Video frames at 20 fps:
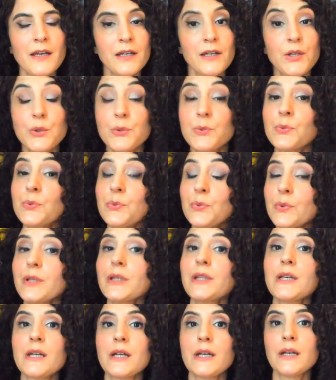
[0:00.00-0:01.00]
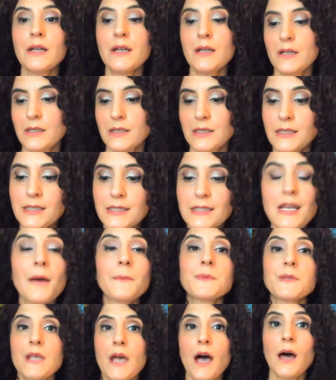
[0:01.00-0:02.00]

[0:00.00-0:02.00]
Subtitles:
he really steps